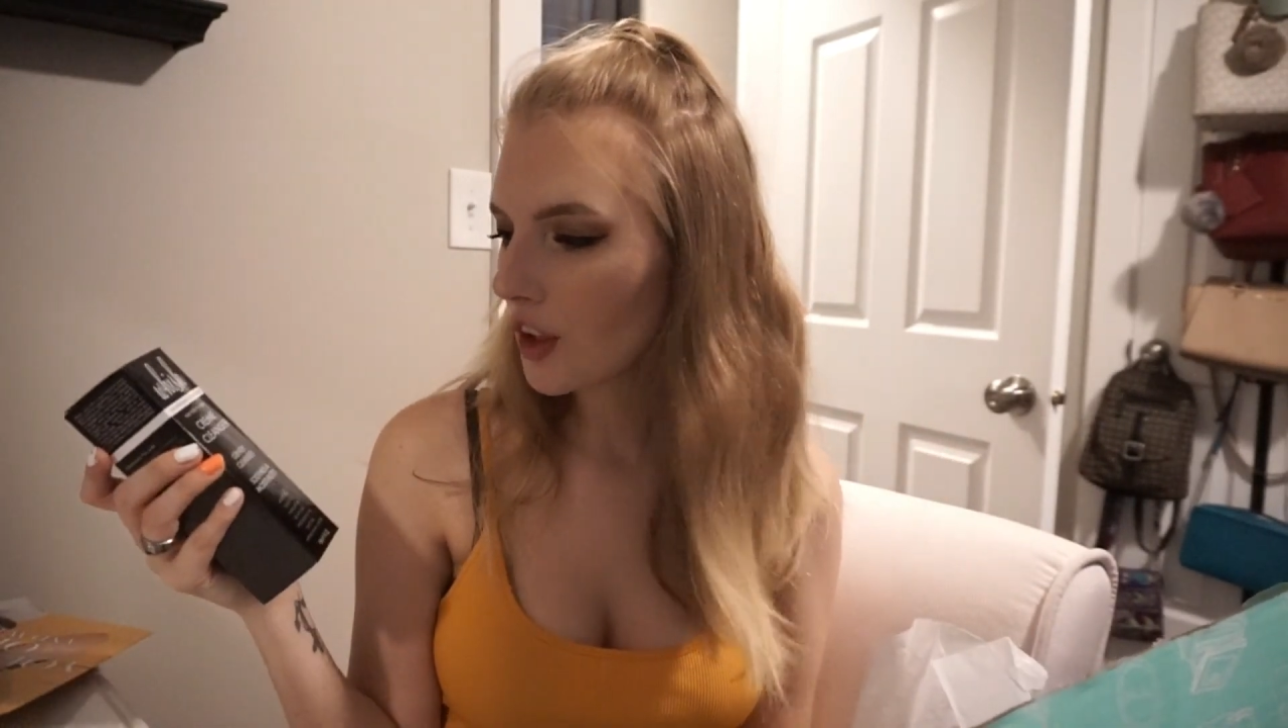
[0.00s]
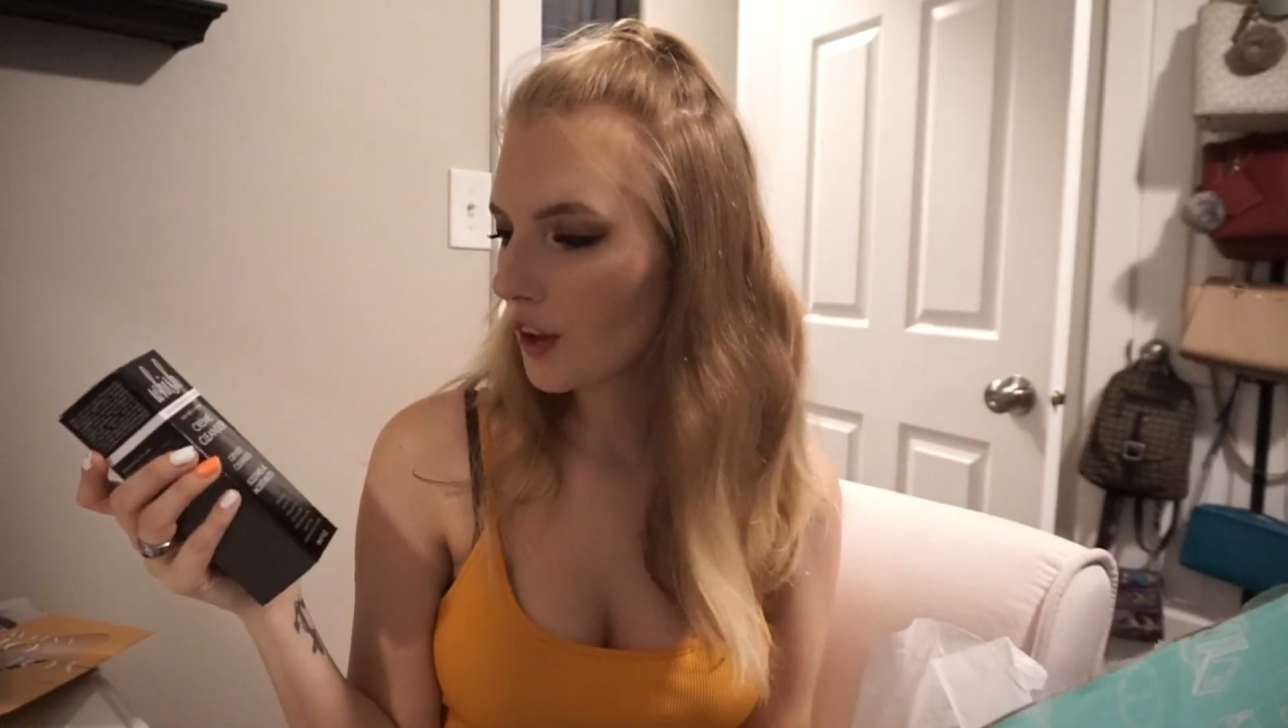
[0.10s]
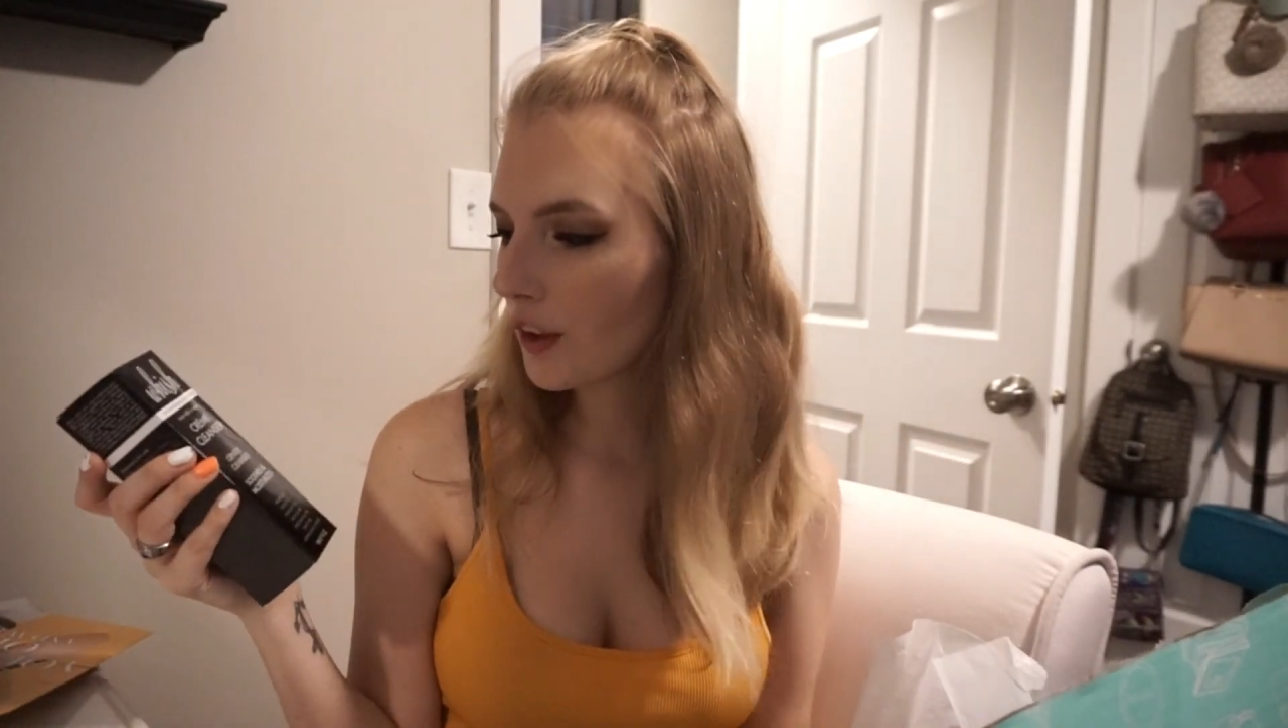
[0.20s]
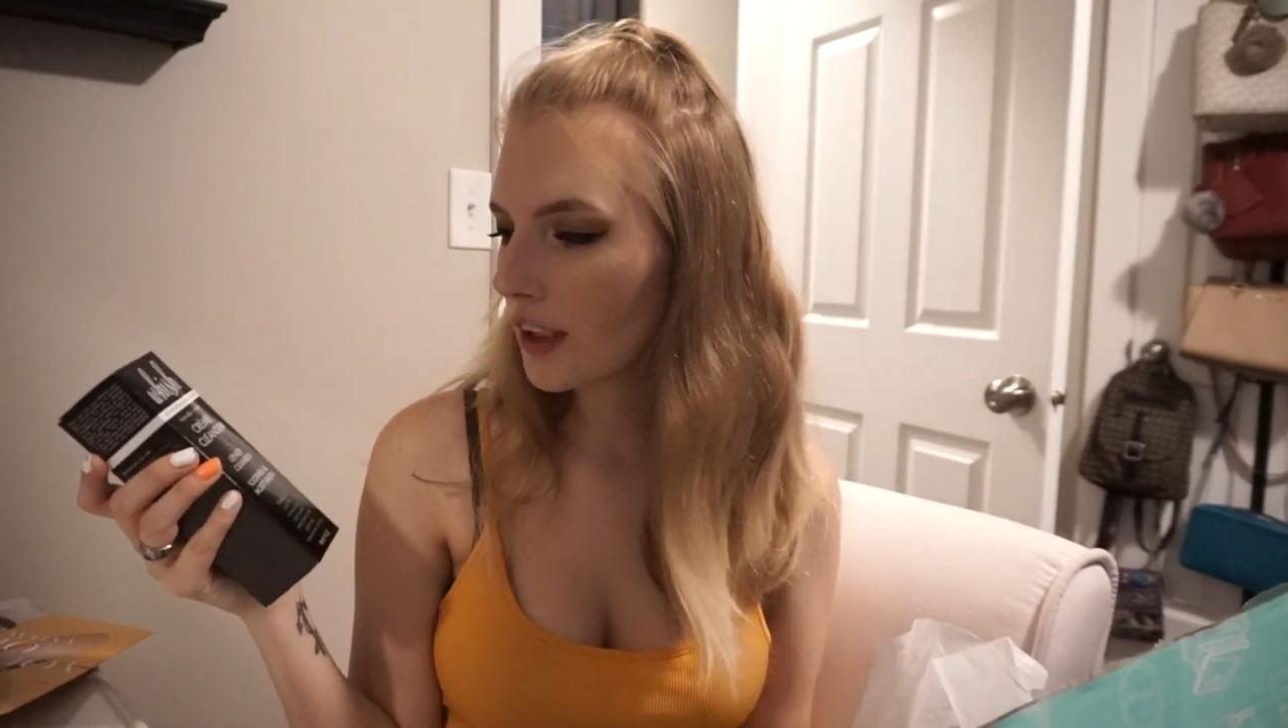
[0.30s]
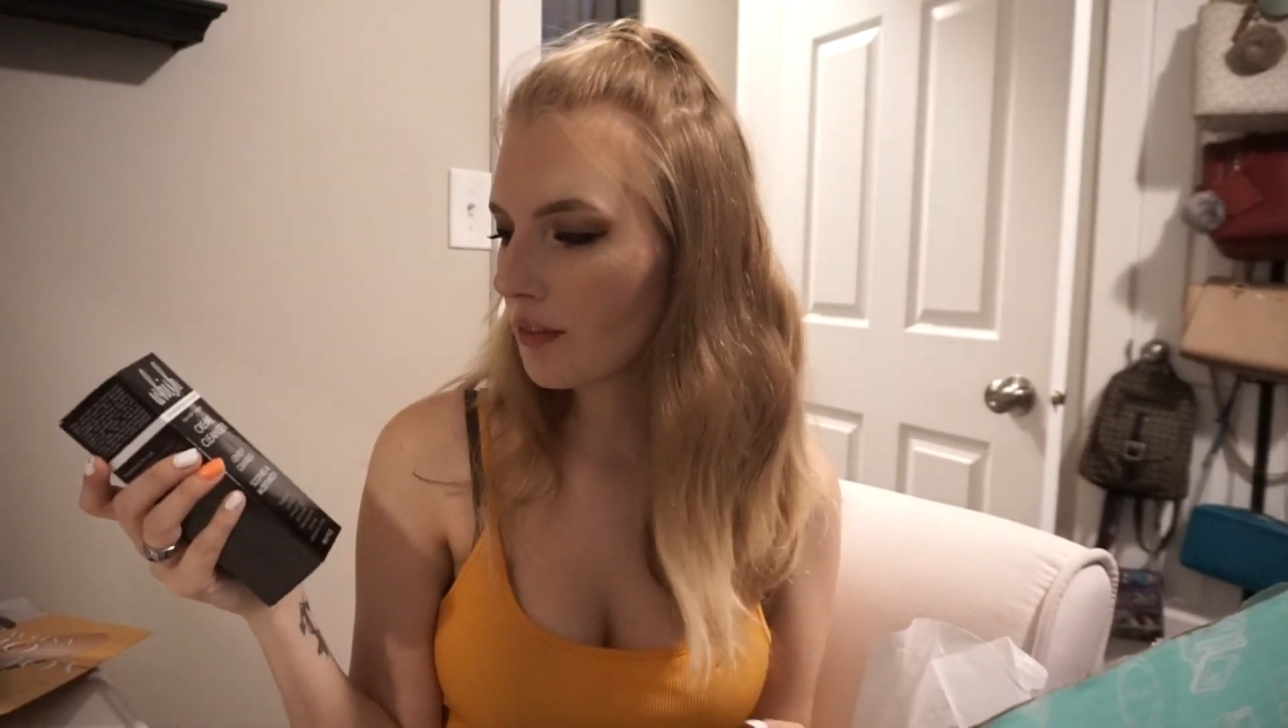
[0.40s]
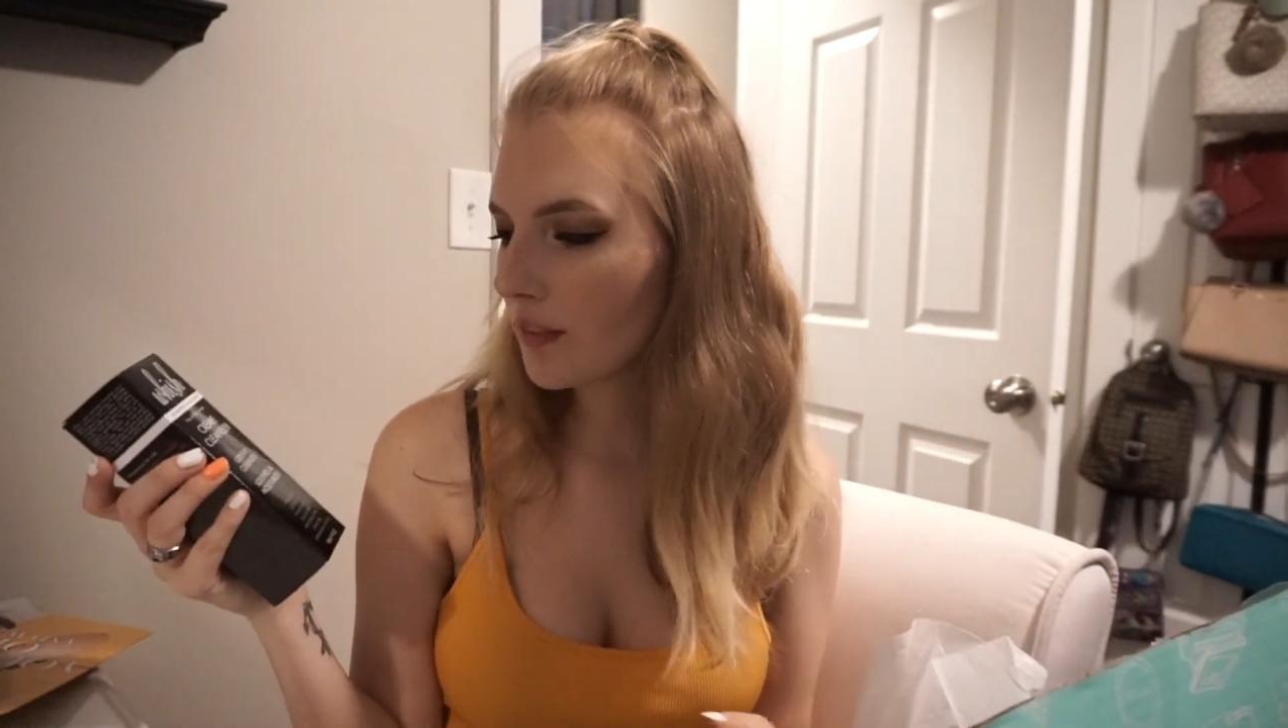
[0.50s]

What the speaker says: Cream